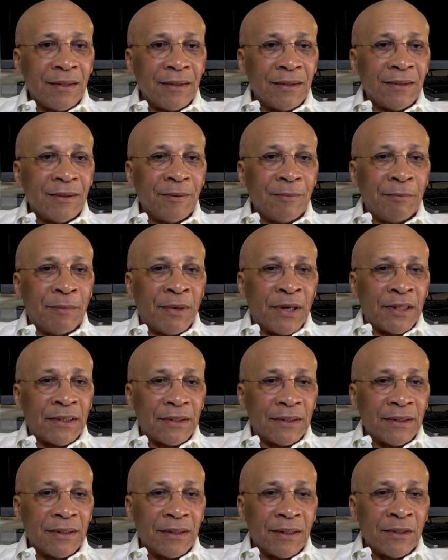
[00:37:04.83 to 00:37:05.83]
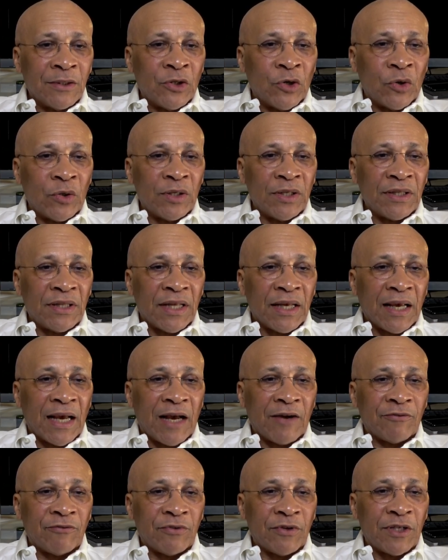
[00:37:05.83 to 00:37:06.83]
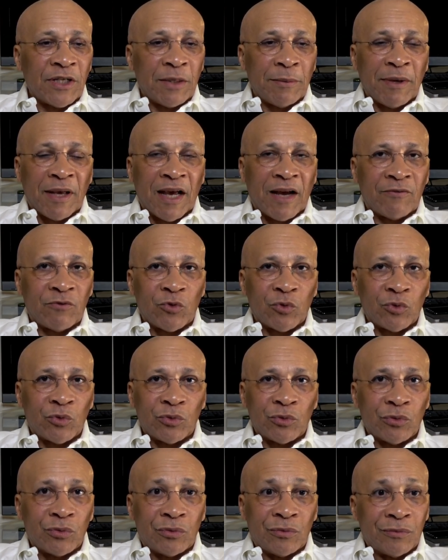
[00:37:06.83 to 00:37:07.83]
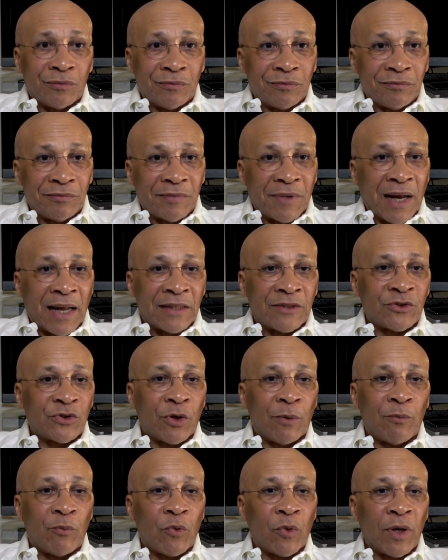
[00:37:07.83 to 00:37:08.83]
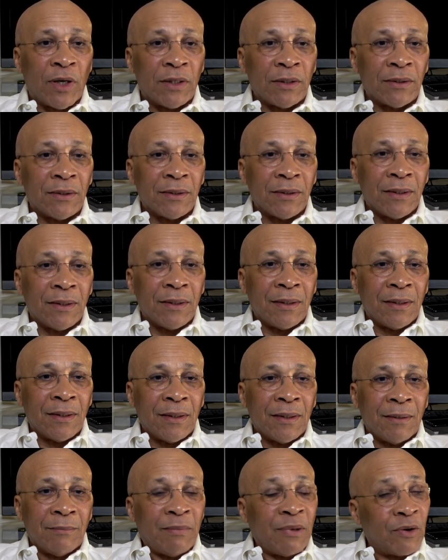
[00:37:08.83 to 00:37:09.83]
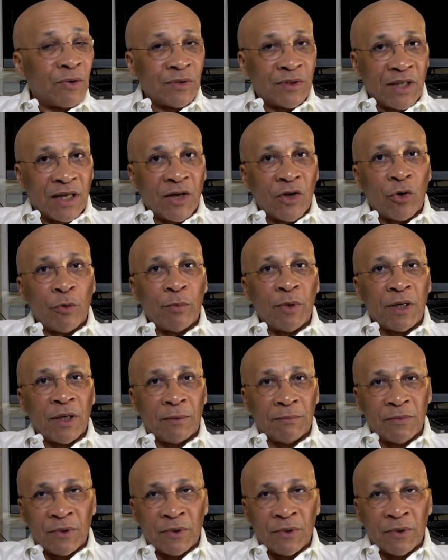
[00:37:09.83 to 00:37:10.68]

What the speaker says: But the only thing I feel they may have to, at some point, because they're gonna become